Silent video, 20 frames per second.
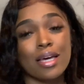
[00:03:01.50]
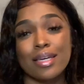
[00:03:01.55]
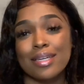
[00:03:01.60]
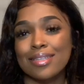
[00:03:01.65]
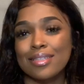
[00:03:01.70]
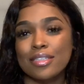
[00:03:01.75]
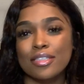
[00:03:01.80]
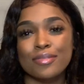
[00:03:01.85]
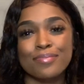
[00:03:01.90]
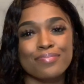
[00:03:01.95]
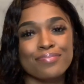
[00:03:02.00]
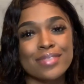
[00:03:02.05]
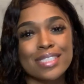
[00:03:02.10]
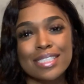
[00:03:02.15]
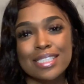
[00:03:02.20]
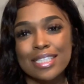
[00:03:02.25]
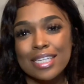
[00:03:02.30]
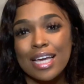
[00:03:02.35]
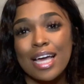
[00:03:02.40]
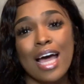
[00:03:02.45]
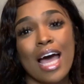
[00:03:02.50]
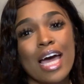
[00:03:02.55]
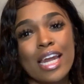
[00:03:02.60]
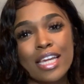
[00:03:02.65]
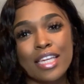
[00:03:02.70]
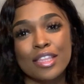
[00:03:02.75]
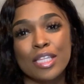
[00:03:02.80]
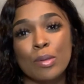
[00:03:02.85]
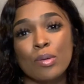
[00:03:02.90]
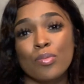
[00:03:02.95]
like I
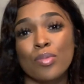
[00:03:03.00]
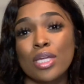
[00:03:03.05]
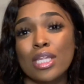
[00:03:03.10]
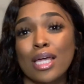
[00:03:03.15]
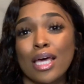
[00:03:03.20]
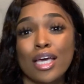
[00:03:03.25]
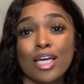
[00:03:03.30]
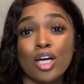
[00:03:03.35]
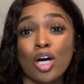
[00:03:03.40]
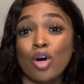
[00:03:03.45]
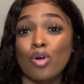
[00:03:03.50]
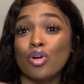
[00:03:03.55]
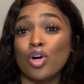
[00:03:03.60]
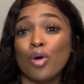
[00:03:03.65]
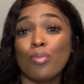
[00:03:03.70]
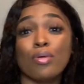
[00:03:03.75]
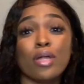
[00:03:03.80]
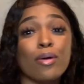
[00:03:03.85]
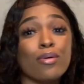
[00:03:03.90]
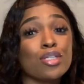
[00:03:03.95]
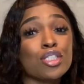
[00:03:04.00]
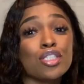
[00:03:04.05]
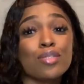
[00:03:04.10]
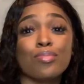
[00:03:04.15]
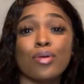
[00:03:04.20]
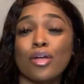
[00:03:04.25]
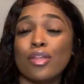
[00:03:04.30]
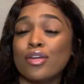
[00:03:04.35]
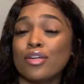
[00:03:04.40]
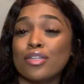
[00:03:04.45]
need them to be like, oh, go play with your
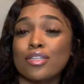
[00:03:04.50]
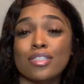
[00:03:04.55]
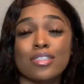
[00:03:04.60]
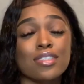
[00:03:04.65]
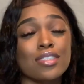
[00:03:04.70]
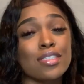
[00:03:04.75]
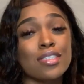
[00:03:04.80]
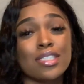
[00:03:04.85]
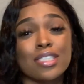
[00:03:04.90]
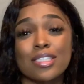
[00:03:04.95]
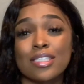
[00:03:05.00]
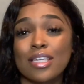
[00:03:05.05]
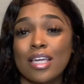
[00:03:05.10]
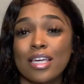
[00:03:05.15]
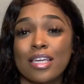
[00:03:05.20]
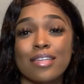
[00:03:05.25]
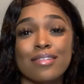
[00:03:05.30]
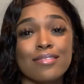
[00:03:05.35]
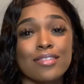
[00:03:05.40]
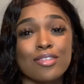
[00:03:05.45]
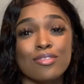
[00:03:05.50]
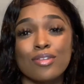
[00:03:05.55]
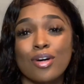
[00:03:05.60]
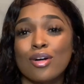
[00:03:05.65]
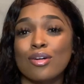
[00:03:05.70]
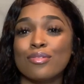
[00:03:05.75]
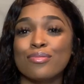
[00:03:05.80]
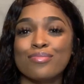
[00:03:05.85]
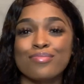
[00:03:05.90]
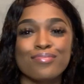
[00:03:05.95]
brother or your sister, like, you
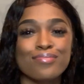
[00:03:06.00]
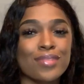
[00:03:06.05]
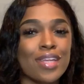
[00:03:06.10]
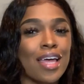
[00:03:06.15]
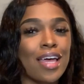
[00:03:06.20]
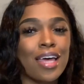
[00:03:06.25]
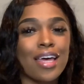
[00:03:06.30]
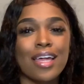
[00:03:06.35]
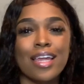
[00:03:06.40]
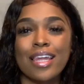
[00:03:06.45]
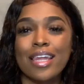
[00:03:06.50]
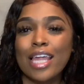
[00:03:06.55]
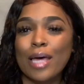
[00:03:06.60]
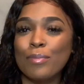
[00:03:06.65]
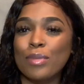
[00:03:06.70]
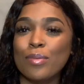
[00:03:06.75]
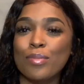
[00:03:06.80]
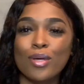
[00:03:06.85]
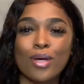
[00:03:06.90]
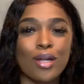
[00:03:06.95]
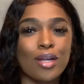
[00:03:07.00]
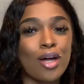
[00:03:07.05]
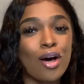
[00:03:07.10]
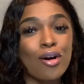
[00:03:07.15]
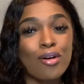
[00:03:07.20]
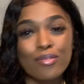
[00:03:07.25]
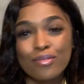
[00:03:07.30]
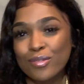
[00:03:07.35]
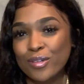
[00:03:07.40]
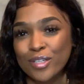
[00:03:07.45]
know, let me be
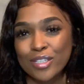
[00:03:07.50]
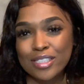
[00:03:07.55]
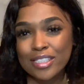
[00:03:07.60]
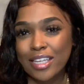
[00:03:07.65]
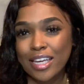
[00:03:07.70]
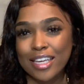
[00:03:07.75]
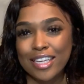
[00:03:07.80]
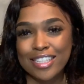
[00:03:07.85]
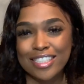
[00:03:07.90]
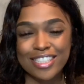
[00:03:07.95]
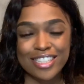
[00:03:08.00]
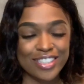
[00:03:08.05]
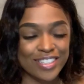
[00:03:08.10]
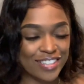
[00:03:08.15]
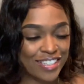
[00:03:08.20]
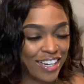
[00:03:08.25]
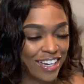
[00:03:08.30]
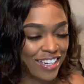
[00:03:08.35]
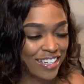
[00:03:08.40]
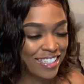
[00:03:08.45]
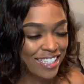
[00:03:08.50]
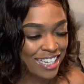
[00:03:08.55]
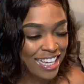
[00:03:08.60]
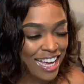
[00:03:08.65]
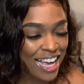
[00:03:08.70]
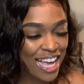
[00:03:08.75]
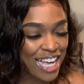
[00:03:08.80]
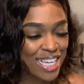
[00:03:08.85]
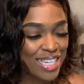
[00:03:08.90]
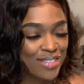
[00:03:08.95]
alone for a second, you know.
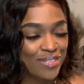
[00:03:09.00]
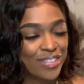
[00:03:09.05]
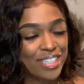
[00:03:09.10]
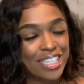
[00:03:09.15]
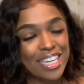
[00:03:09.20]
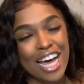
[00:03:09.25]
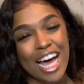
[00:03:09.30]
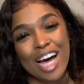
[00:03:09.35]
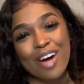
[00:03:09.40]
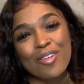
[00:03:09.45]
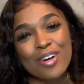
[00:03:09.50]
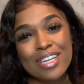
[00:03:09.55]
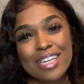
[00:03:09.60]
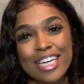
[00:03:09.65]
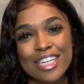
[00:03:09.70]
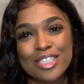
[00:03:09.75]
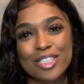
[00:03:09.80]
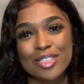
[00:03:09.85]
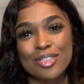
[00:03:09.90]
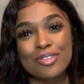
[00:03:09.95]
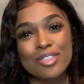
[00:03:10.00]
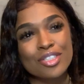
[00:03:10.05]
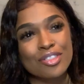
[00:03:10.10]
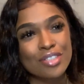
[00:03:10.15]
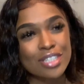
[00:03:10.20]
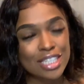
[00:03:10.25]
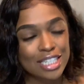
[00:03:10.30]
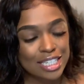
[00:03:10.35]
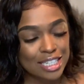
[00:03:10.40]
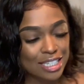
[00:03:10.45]
But yeah, I want like 2 or
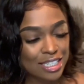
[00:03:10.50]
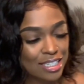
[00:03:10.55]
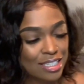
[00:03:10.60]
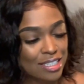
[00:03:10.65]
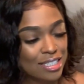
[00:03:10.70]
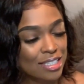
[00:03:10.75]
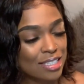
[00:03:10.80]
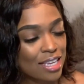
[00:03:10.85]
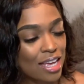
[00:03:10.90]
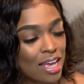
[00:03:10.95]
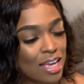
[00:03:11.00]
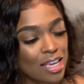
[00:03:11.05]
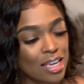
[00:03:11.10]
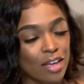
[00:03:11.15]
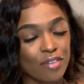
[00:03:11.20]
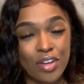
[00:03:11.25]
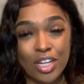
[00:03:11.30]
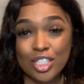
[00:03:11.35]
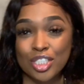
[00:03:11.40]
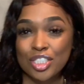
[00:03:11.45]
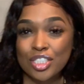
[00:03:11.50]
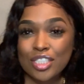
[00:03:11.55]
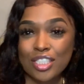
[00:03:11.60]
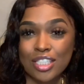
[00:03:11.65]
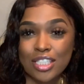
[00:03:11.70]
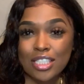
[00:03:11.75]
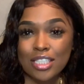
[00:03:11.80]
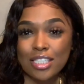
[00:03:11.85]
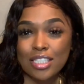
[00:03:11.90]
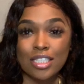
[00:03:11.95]
3 kids
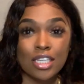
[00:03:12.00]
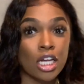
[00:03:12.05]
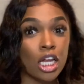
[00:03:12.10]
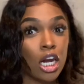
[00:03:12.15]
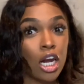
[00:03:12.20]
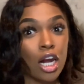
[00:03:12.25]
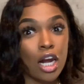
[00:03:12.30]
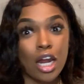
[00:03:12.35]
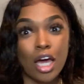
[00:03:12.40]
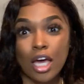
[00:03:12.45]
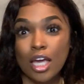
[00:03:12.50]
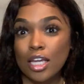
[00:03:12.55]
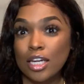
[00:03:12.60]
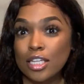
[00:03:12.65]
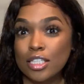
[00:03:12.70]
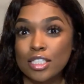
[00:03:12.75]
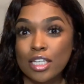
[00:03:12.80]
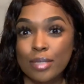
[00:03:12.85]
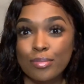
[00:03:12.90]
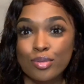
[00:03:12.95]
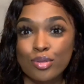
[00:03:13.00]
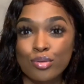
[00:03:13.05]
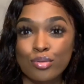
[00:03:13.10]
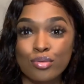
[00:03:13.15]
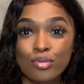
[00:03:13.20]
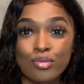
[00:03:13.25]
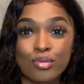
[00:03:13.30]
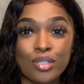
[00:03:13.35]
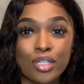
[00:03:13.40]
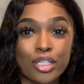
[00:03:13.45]
eventually. Not anytime
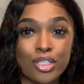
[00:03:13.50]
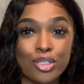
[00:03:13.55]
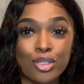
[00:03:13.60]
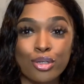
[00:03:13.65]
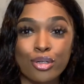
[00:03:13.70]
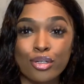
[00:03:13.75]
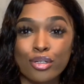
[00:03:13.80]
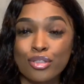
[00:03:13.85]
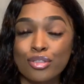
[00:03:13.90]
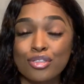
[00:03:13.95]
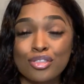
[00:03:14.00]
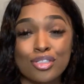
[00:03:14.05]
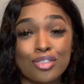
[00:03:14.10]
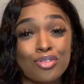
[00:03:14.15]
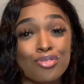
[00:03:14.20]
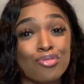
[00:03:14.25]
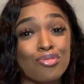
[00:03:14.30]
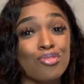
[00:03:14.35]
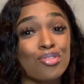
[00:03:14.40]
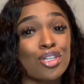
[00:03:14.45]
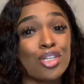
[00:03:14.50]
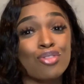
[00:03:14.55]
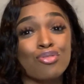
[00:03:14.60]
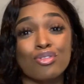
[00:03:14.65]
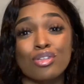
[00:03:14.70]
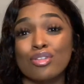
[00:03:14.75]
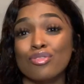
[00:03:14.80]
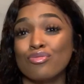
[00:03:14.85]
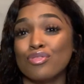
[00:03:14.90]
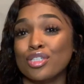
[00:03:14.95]
soon because your girl's still
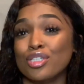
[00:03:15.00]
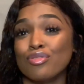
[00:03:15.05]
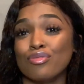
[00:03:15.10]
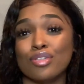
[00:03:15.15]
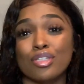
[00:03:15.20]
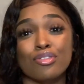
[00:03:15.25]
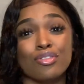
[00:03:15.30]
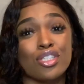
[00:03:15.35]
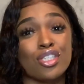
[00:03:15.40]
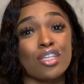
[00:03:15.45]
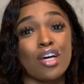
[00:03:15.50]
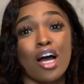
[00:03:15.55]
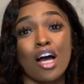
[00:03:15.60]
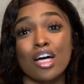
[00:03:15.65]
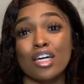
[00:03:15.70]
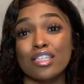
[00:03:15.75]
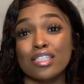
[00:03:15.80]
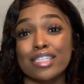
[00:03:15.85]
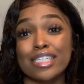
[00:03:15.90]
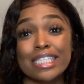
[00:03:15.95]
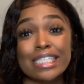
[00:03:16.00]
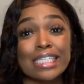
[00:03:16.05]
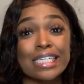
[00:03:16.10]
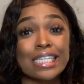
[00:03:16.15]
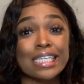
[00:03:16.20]
real young.